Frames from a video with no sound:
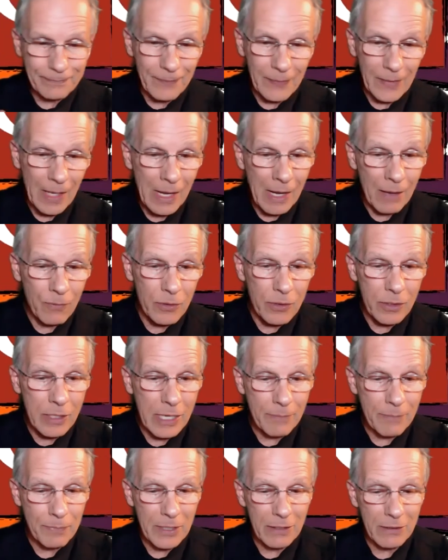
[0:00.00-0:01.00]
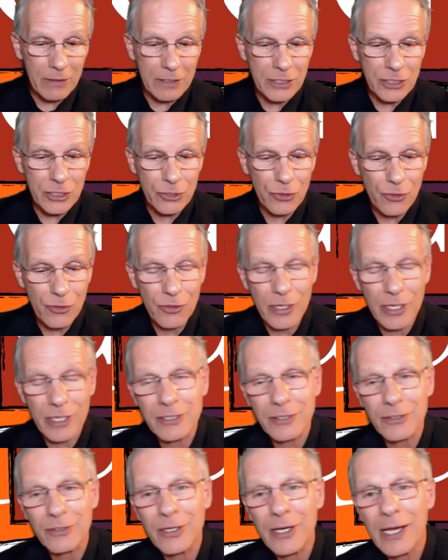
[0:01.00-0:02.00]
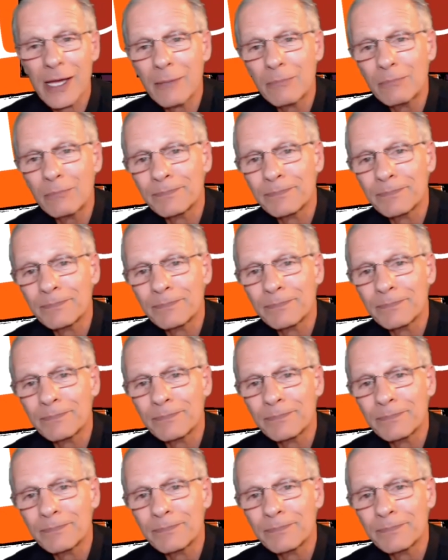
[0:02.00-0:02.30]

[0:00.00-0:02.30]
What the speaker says: I'm going to keep telling stories, okay?